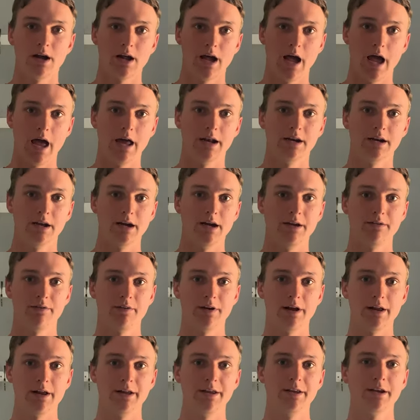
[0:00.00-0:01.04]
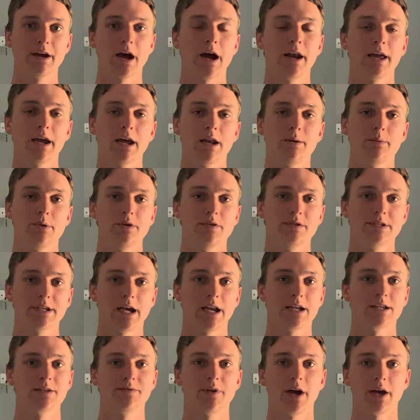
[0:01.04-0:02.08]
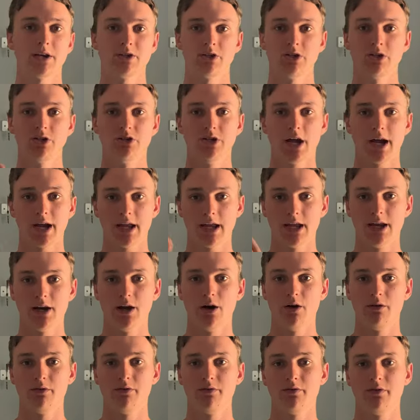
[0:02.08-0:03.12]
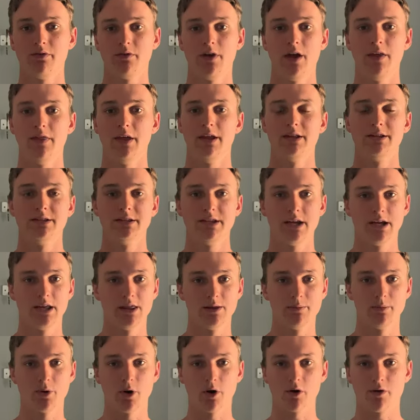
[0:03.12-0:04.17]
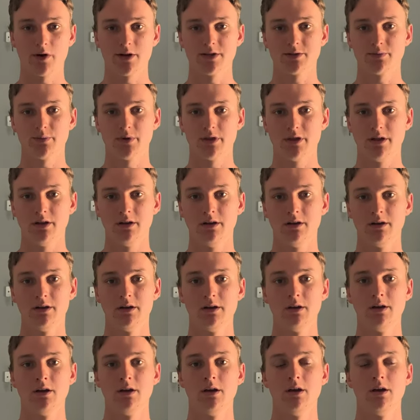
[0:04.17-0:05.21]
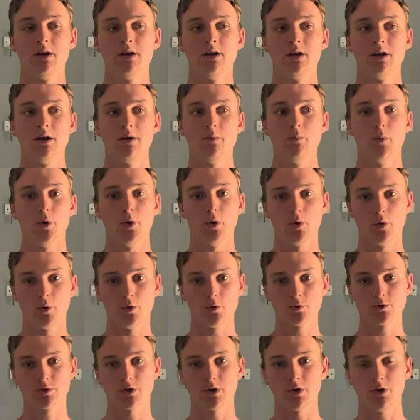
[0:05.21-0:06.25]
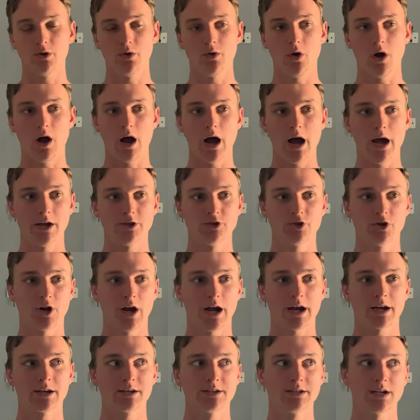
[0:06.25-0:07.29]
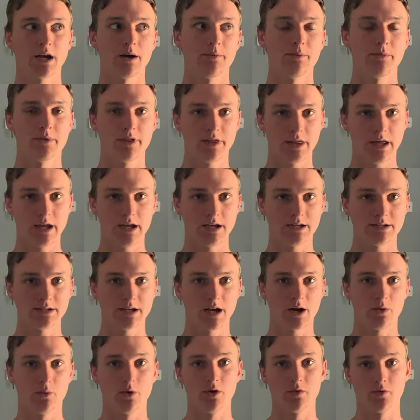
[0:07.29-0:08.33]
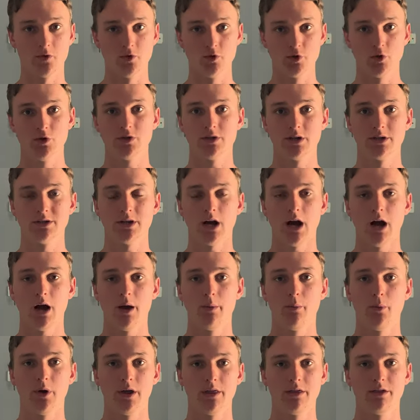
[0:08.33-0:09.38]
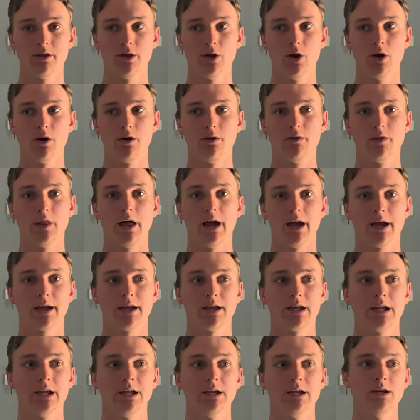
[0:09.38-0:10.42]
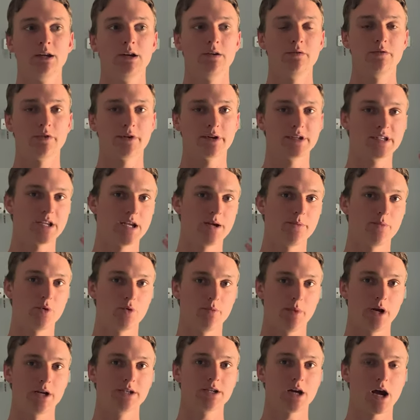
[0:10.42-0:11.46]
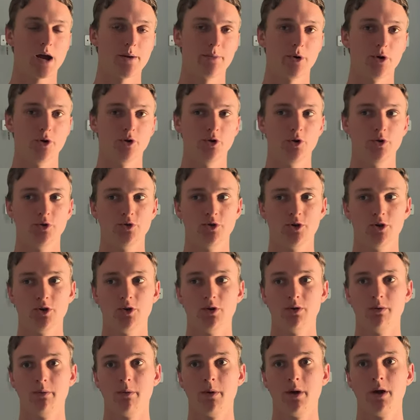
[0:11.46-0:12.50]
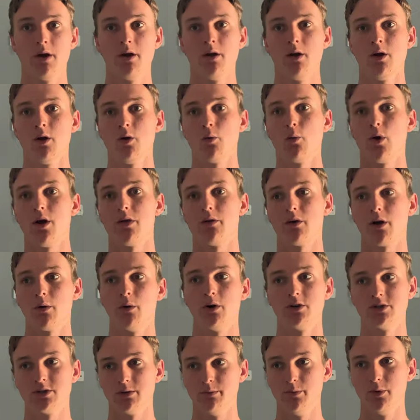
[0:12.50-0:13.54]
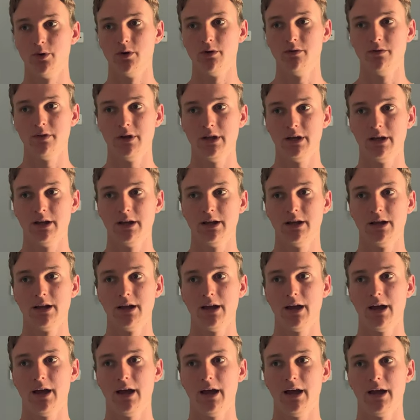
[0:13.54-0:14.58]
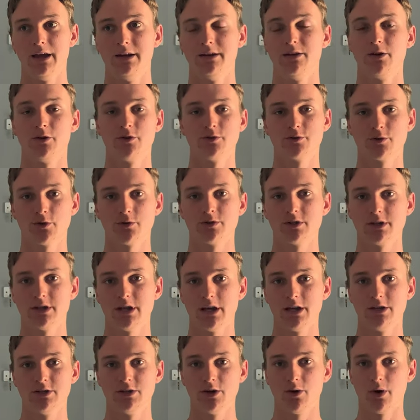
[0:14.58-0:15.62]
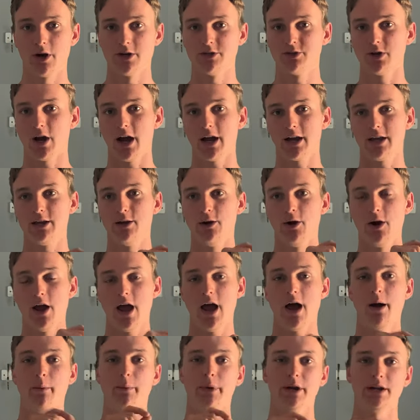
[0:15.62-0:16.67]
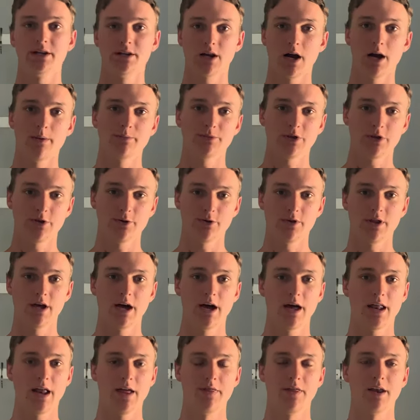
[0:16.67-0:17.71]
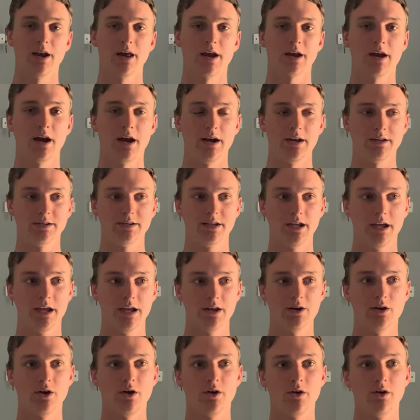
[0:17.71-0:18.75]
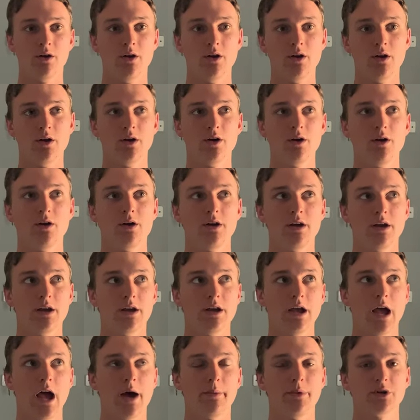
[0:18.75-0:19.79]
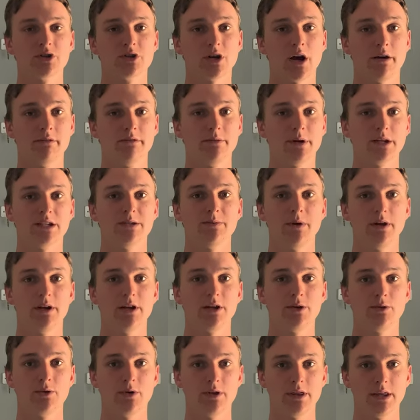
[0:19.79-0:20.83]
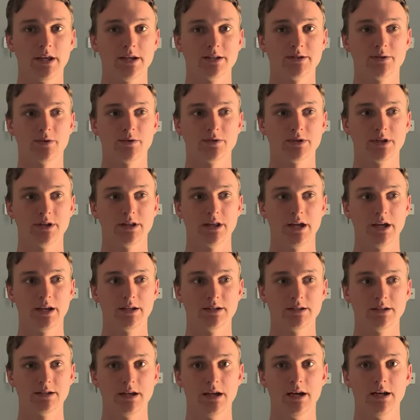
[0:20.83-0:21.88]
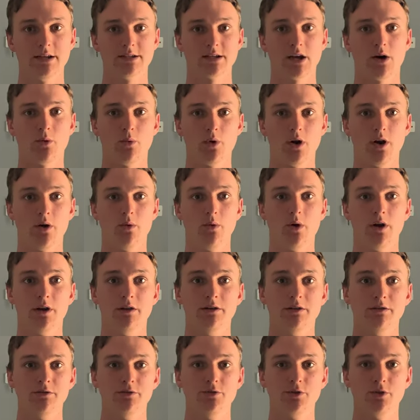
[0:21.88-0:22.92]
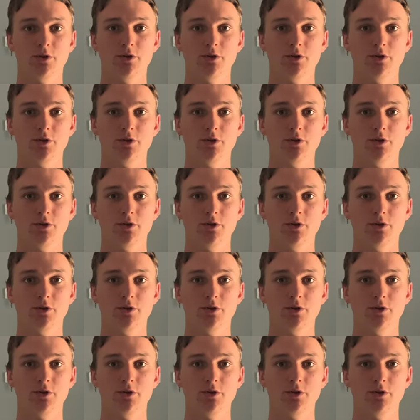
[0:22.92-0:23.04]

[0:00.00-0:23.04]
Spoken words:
And if you kind of get a bit of satisfaction checking it off and then seeing the progress with it. But also I track some things that I want to reduce the time with, you know, like for example, my time on YouTube, whether I watch a movie and those sorts of things. You know, I track, you know, how many times I do that, and then I kind of see, you know, how much time am I spending doing these sorts of things, and is that what I want to do